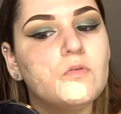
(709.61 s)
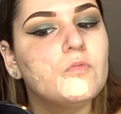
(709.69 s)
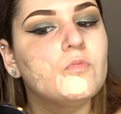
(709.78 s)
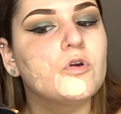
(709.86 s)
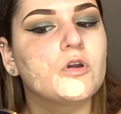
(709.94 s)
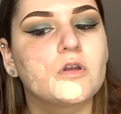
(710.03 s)

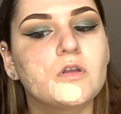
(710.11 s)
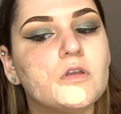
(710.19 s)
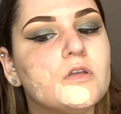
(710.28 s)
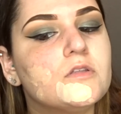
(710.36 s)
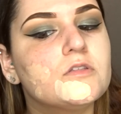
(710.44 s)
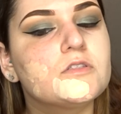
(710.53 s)
work
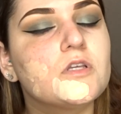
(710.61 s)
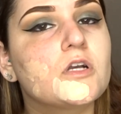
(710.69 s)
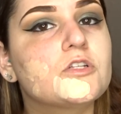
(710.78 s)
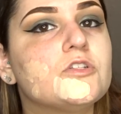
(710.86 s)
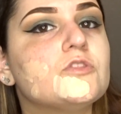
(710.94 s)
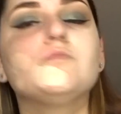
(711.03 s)
in
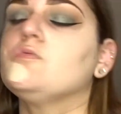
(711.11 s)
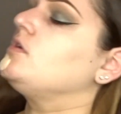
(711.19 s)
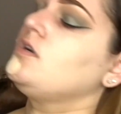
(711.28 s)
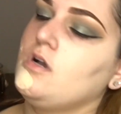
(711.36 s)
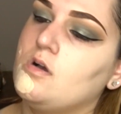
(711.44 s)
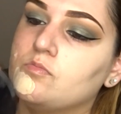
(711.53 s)
sections when
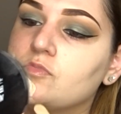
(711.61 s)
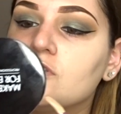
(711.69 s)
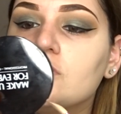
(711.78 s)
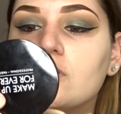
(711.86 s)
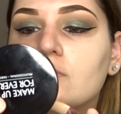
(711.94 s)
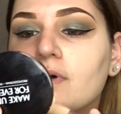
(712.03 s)
it comes
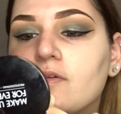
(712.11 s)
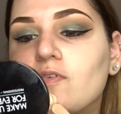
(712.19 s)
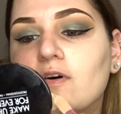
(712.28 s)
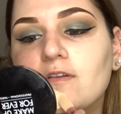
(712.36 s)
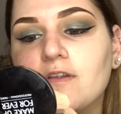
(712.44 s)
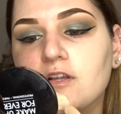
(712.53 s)
to my
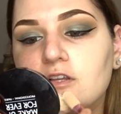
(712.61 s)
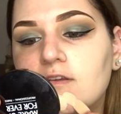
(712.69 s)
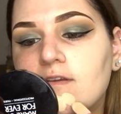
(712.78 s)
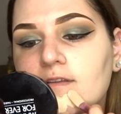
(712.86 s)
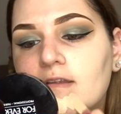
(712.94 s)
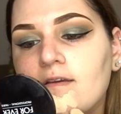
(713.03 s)

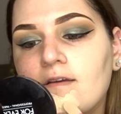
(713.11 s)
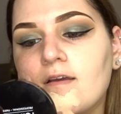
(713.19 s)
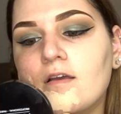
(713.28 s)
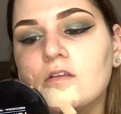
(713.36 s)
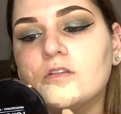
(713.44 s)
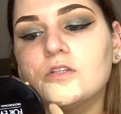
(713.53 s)
foundation,
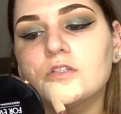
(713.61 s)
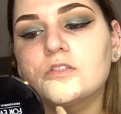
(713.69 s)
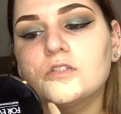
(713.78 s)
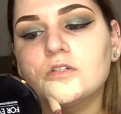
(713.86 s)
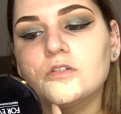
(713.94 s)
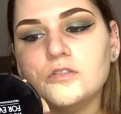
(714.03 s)
just
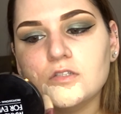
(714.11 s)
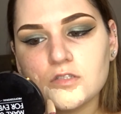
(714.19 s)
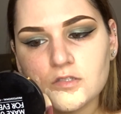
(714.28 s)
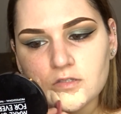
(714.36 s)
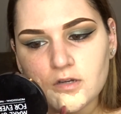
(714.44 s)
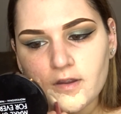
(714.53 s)
so it
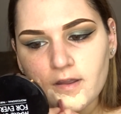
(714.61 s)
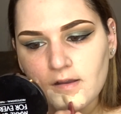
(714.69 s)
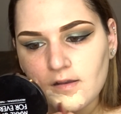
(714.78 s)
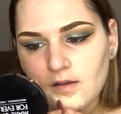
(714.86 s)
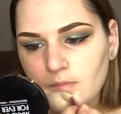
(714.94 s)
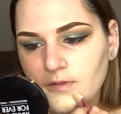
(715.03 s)
doesn't dry
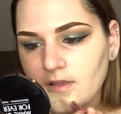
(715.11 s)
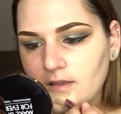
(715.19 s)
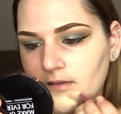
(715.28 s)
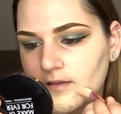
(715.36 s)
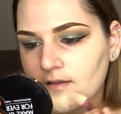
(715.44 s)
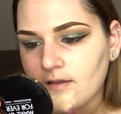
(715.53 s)
out on me,